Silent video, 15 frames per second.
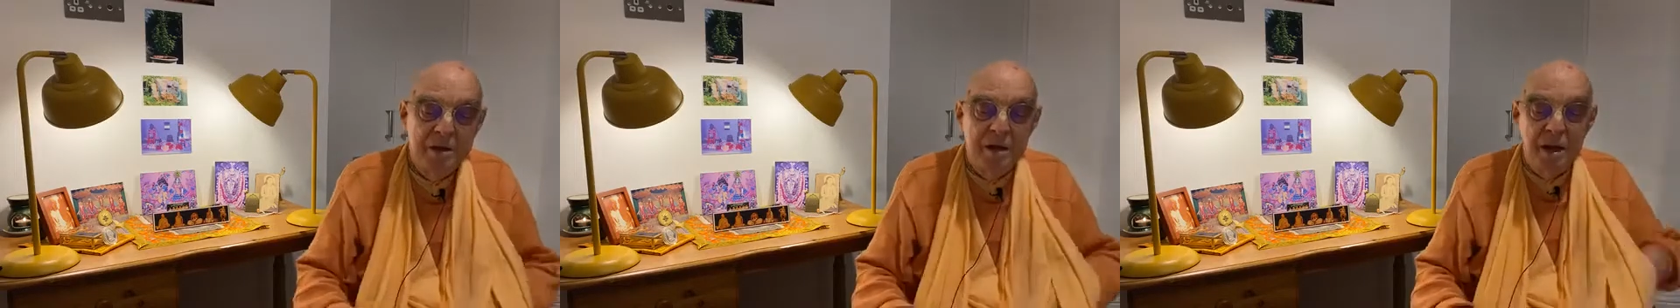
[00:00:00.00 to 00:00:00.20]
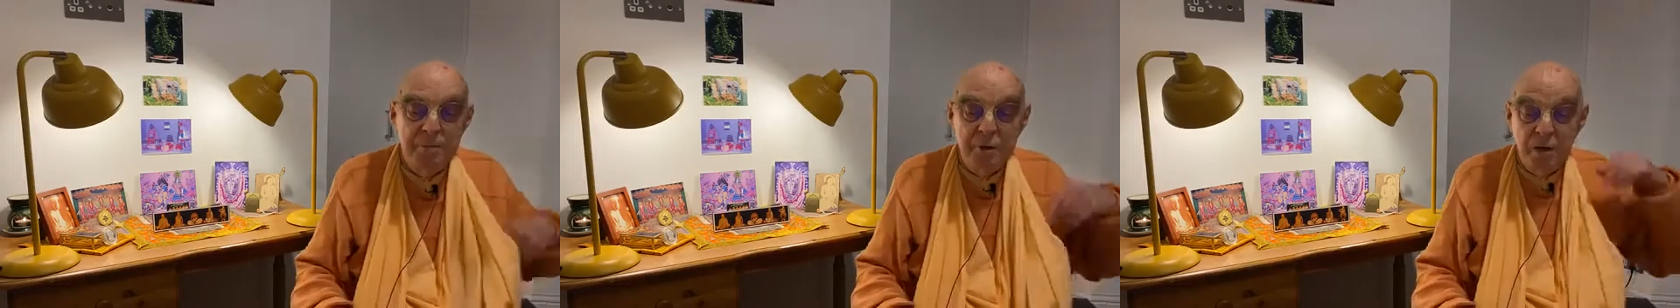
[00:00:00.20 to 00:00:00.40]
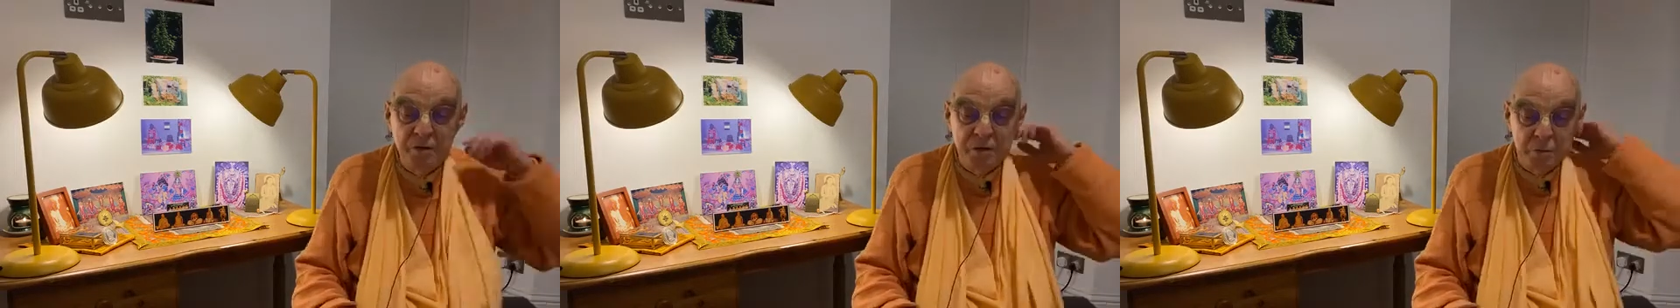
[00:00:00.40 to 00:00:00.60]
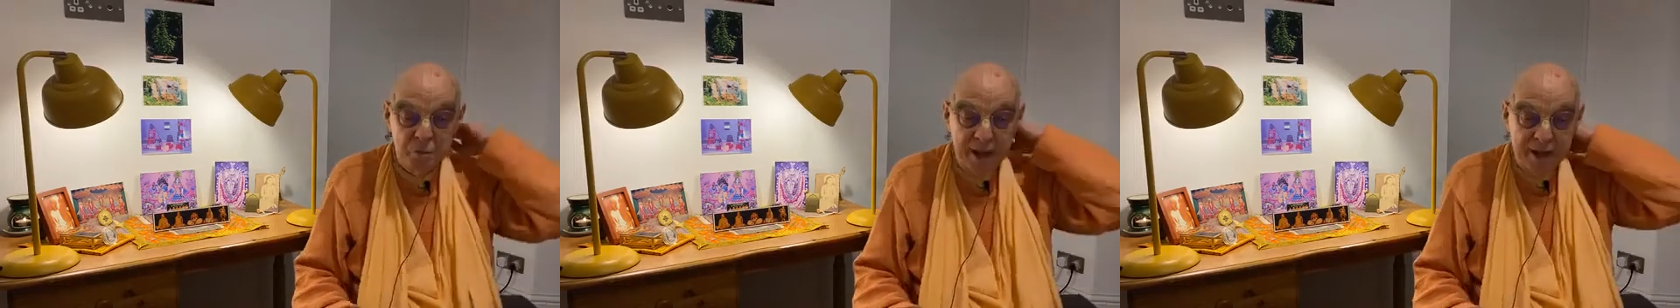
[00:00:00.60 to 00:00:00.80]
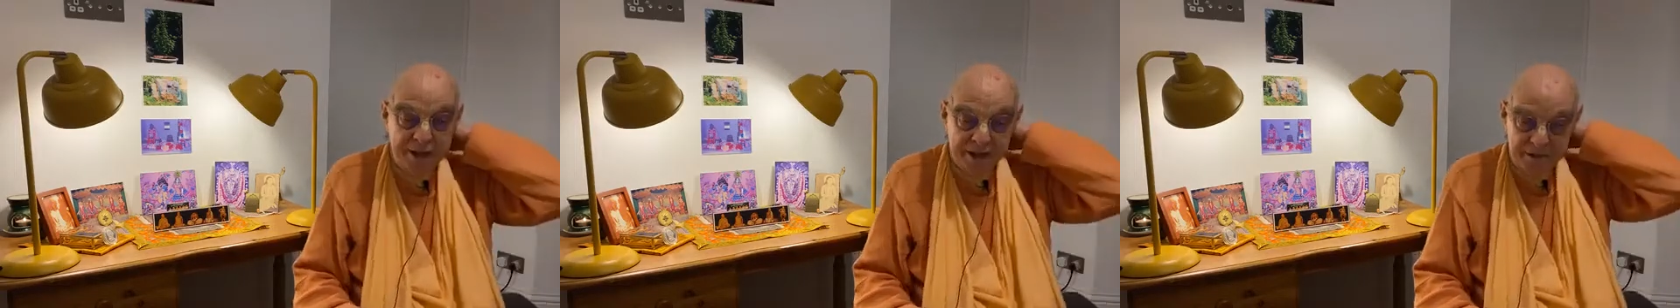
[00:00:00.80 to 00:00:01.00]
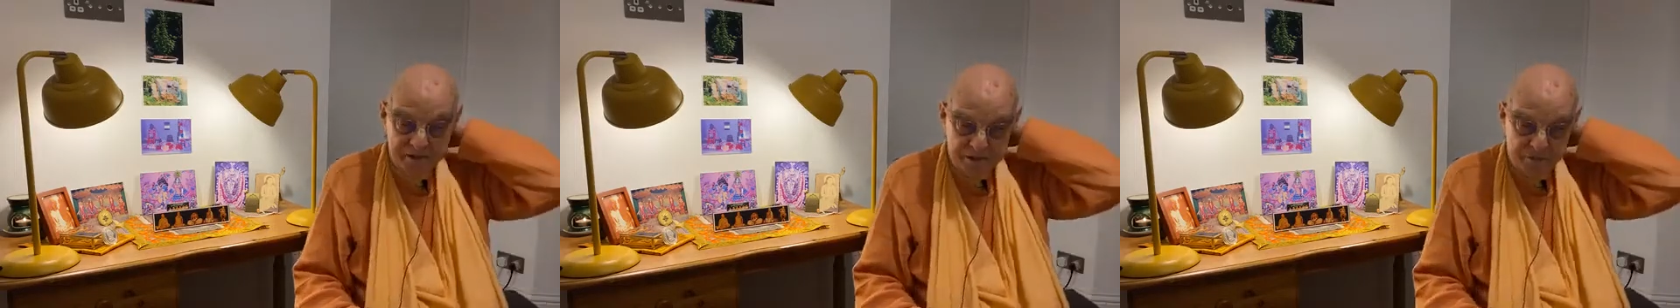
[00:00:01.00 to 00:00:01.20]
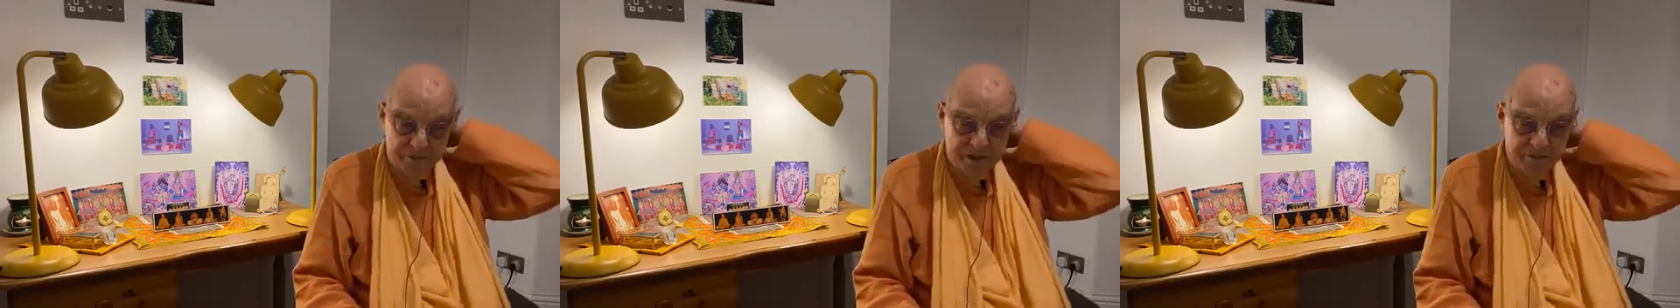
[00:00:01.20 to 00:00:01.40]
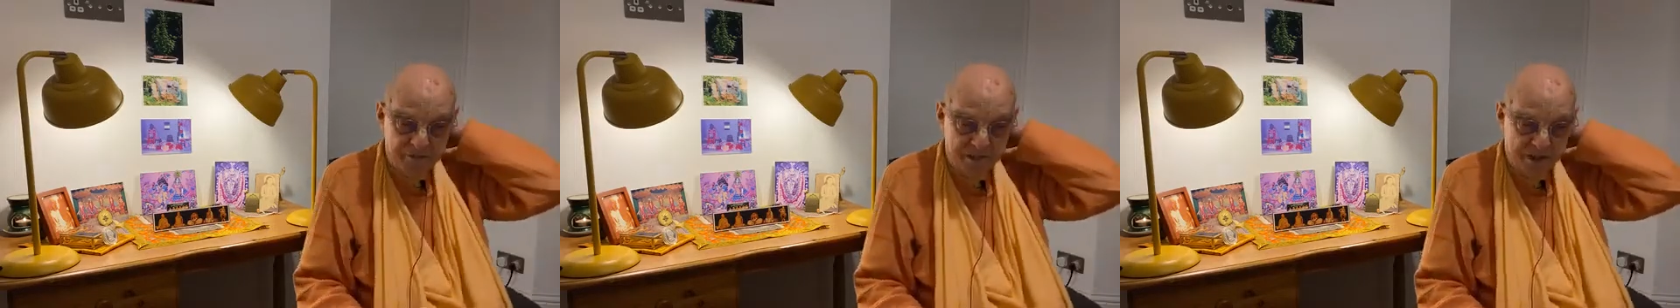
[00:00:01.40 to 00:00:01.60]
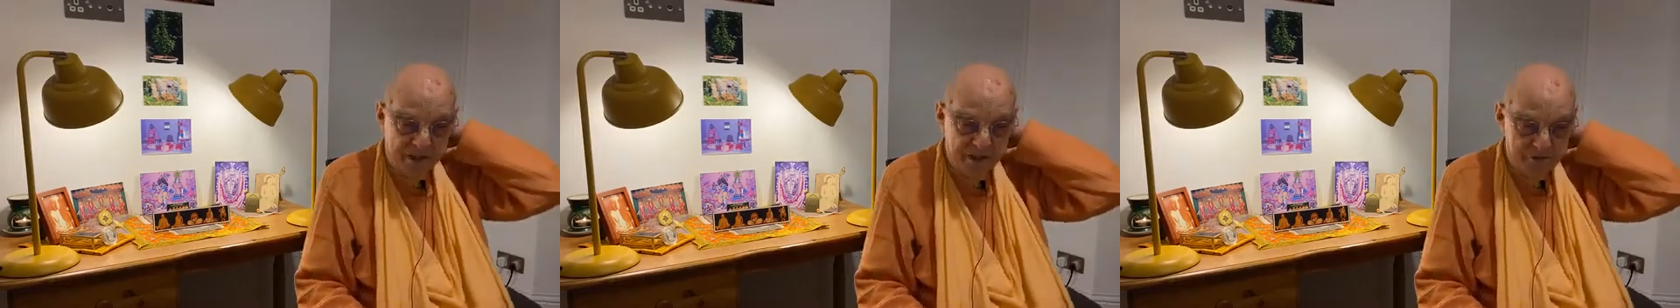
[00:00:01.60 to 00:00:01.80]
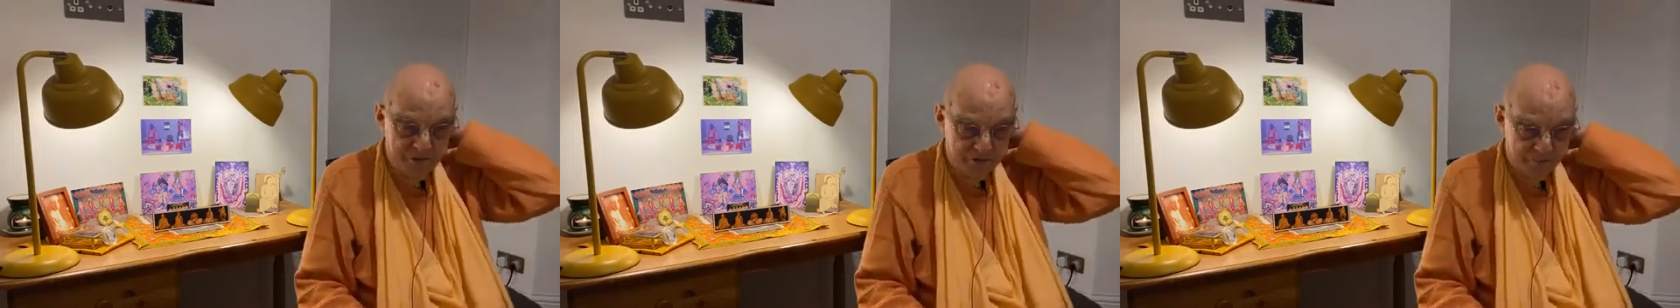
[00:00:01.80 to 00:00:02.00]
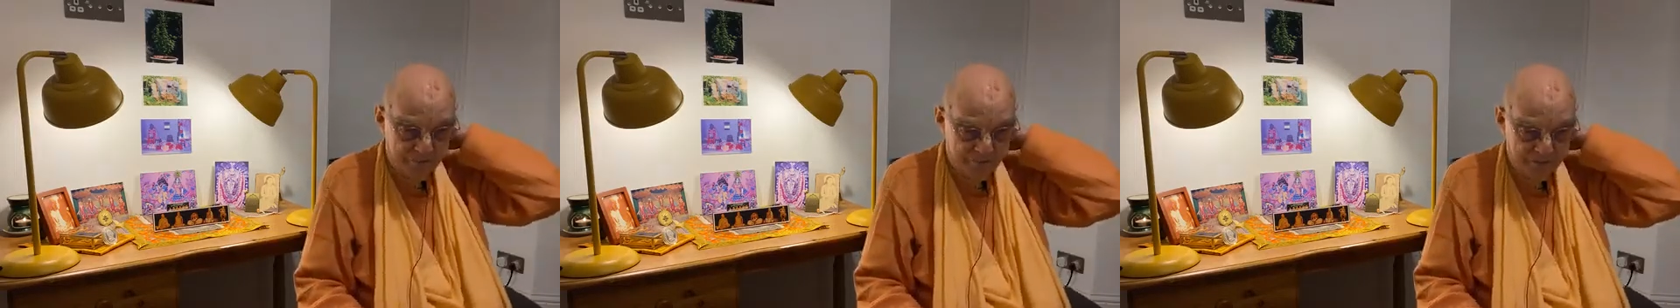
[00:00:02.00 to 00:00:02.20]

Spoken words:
Among the relics of this village,